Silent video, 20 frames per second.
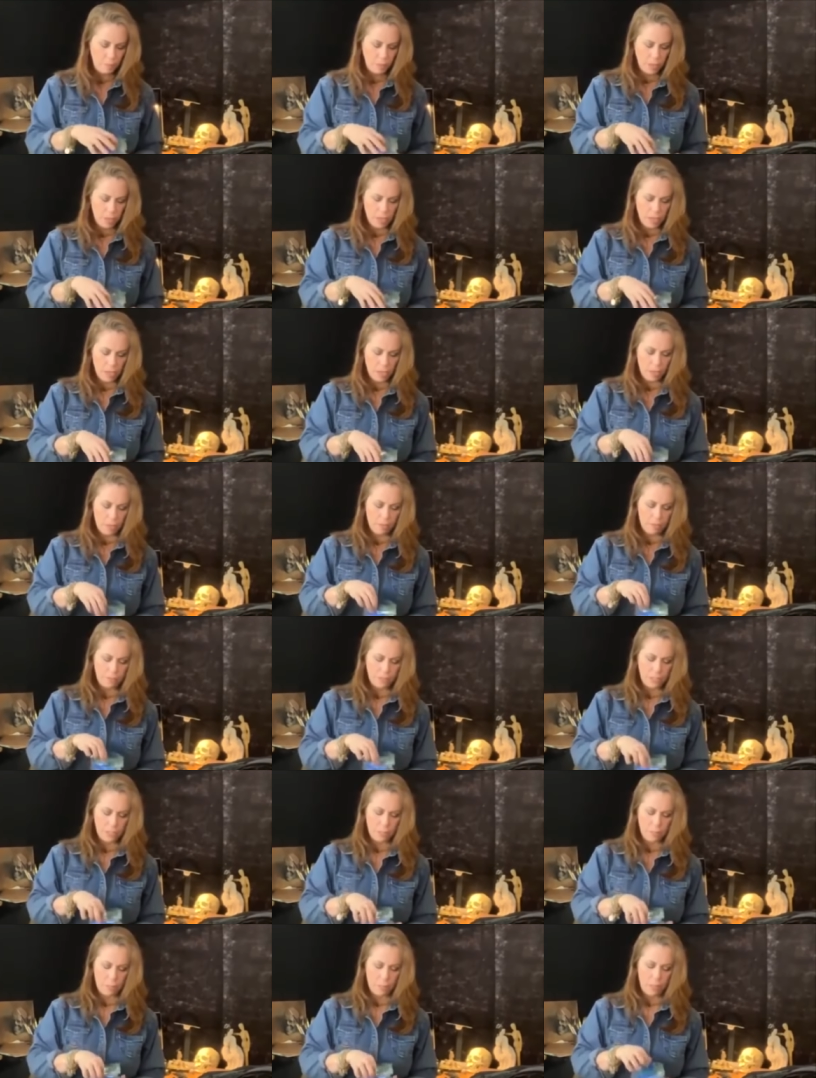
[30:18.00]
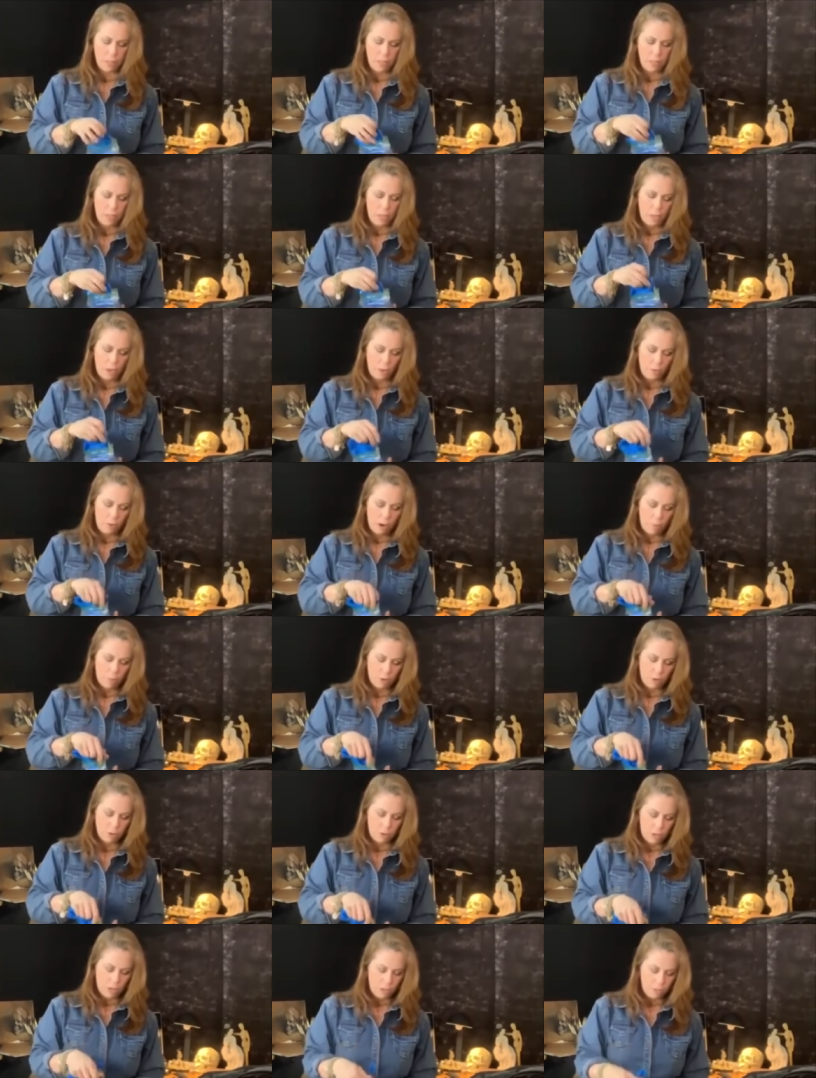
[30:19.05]
I have some rubber
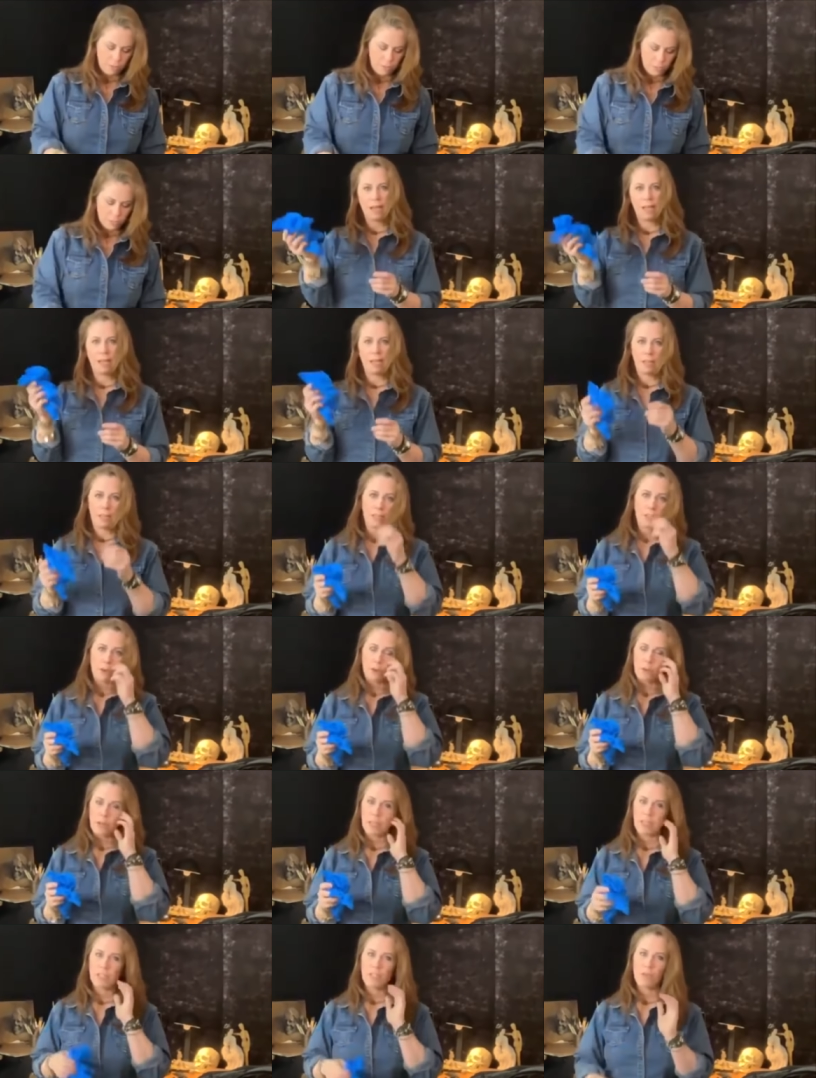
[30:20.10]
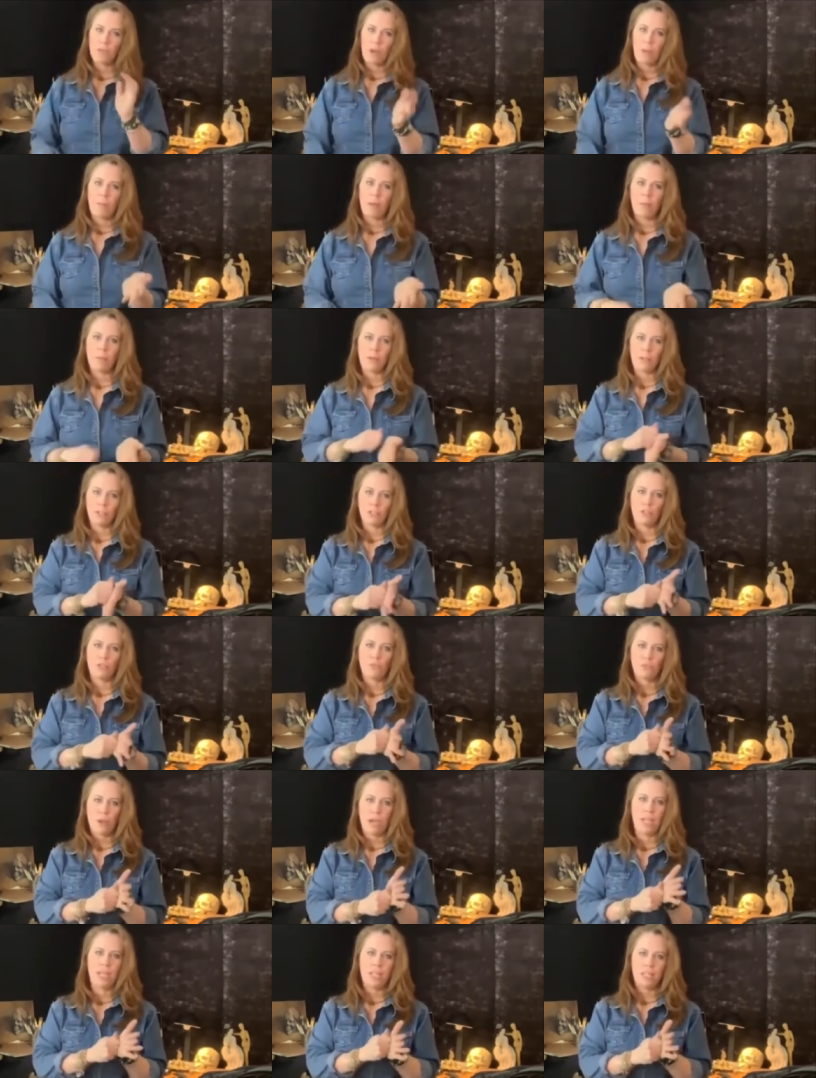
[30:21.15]
gloves. I don't like to rub my brushes
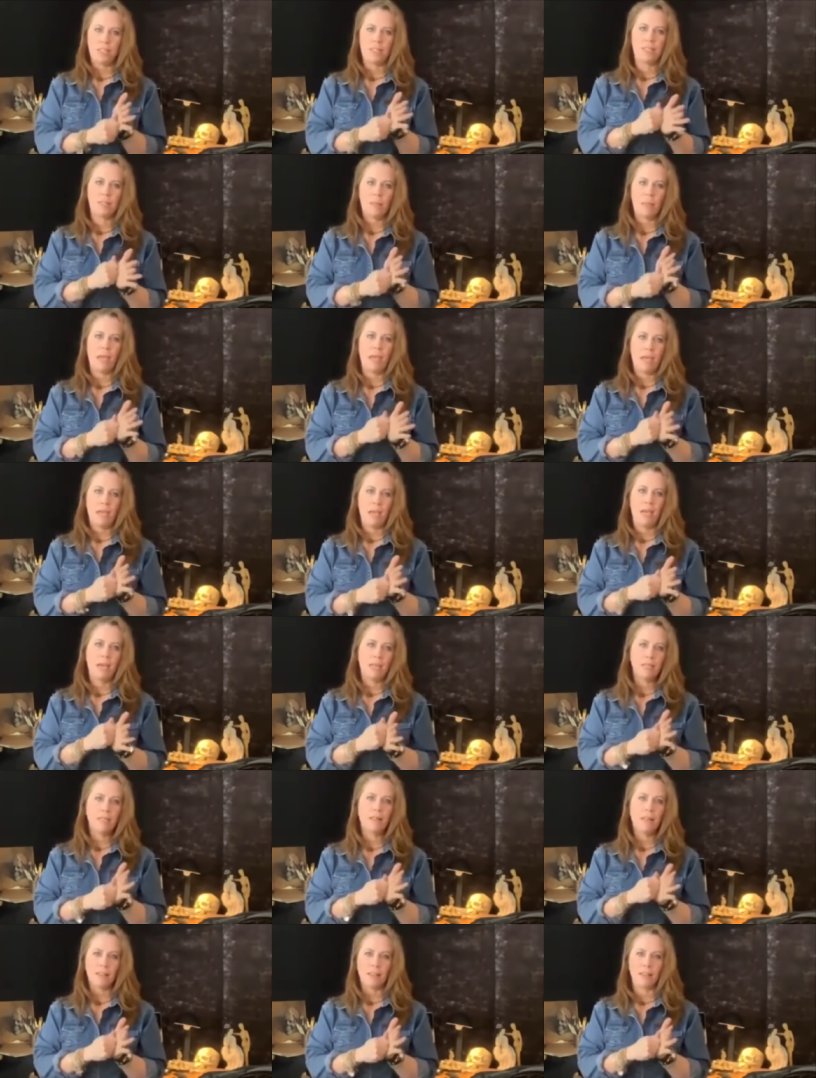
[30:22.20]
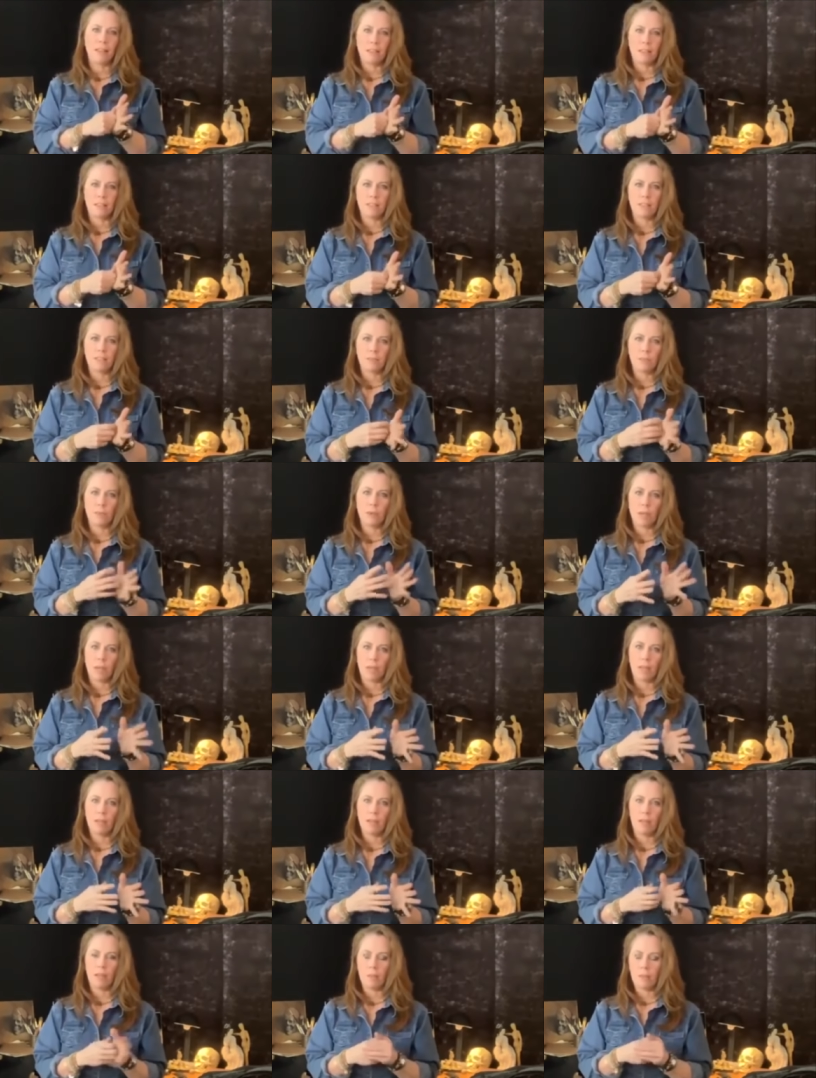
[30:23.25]
right into my hand like this when I
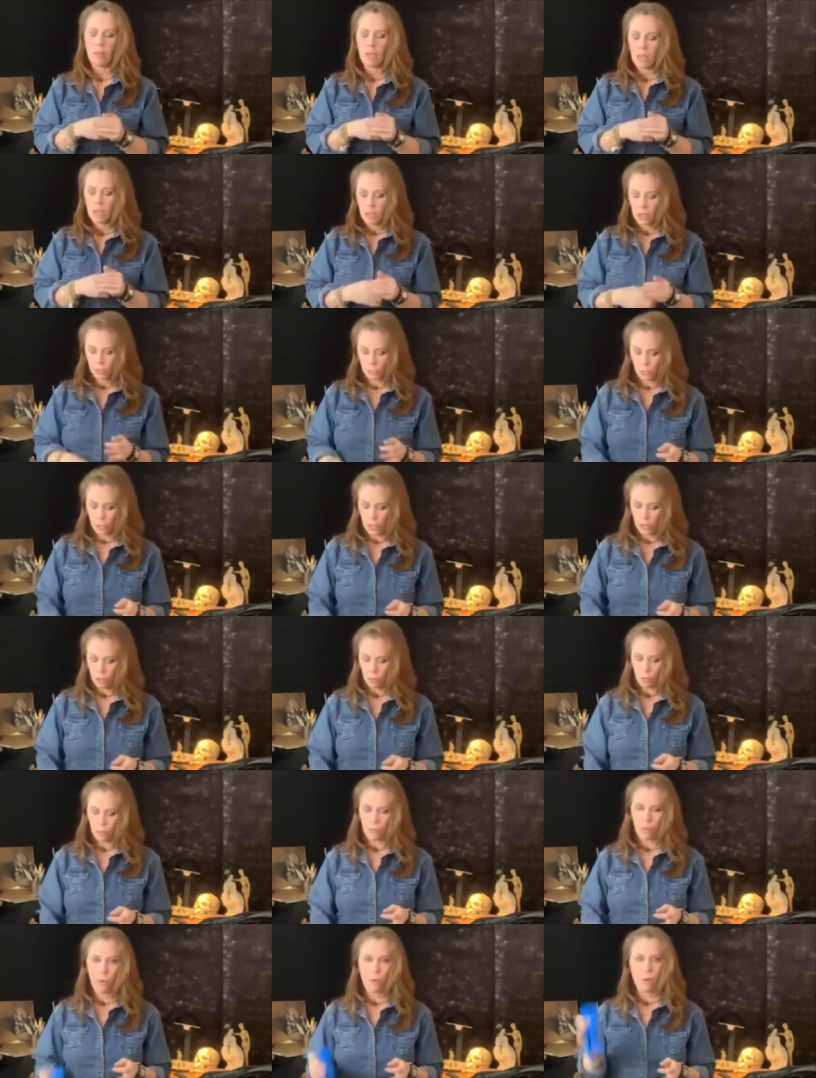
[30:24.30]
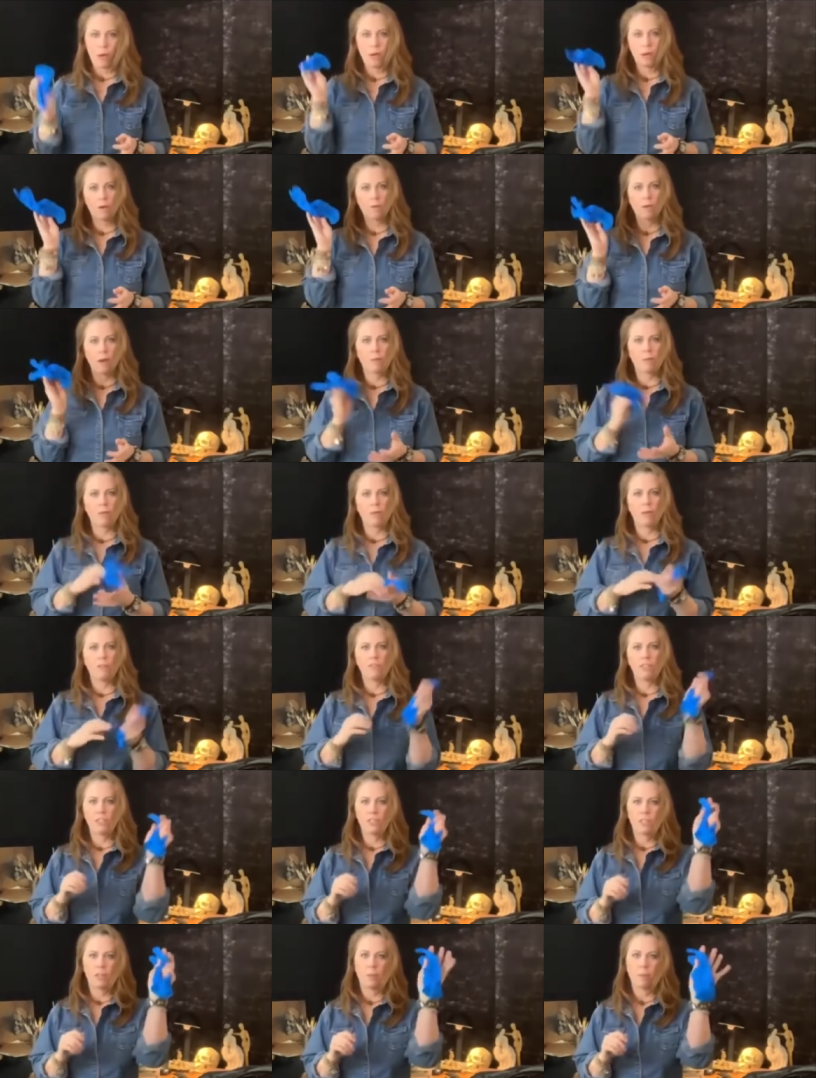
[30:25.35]
clean them. So I will throw on a rubber glove
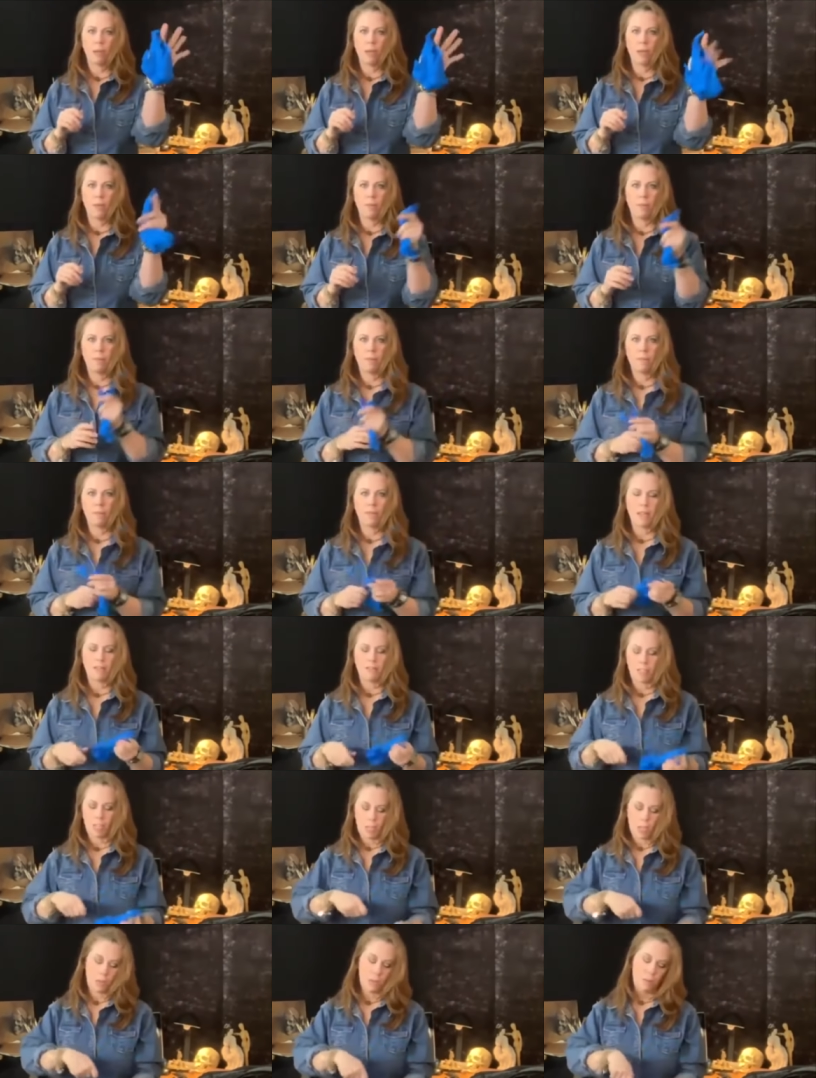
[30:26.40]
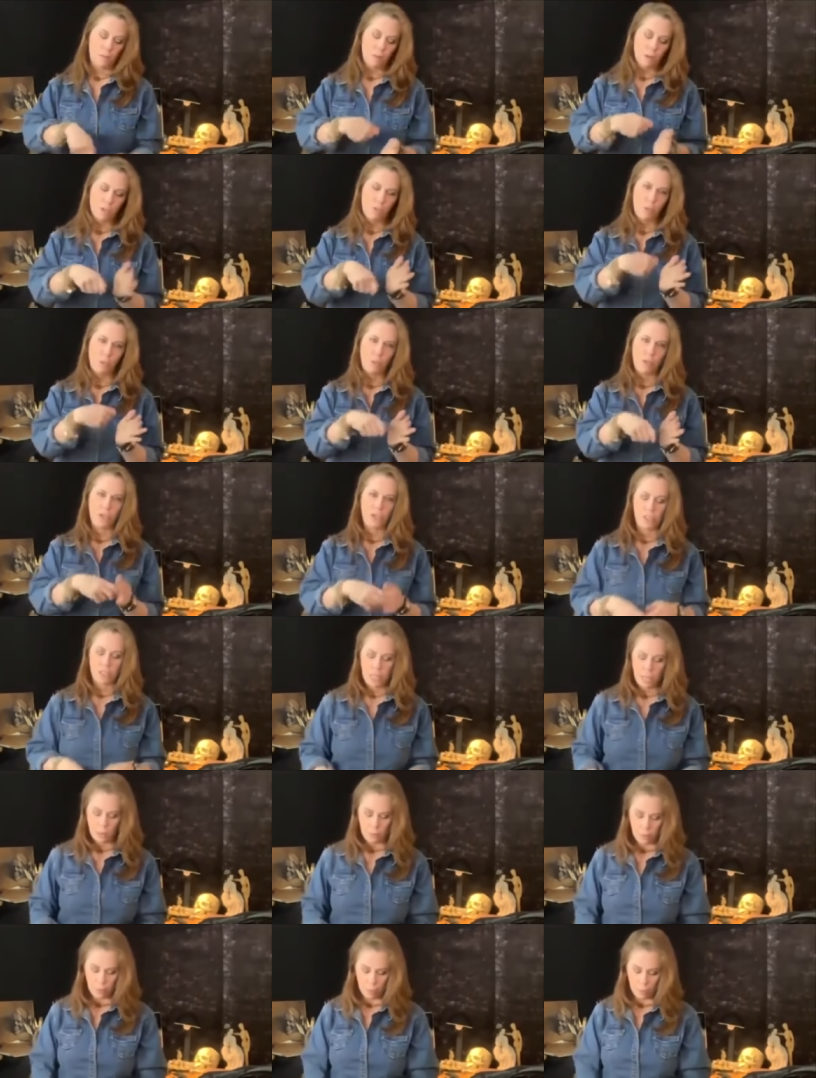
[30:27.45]
just on my left hand and wash my brushes
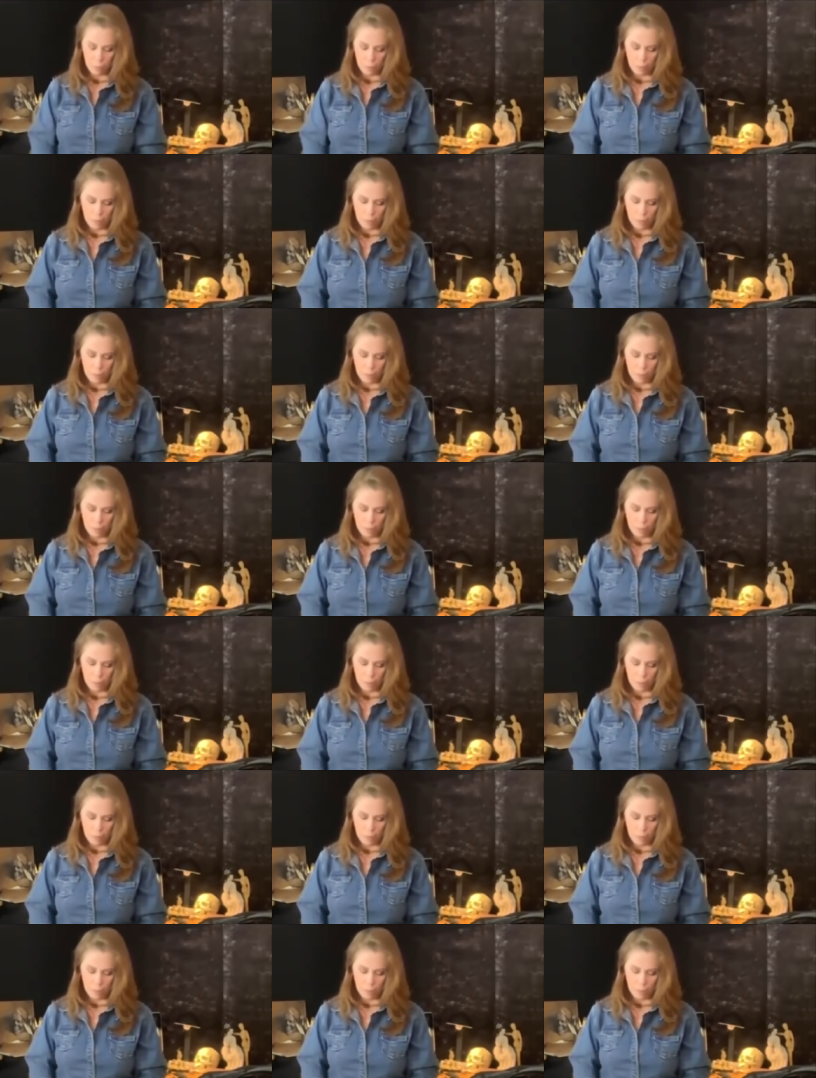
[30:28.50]
that way.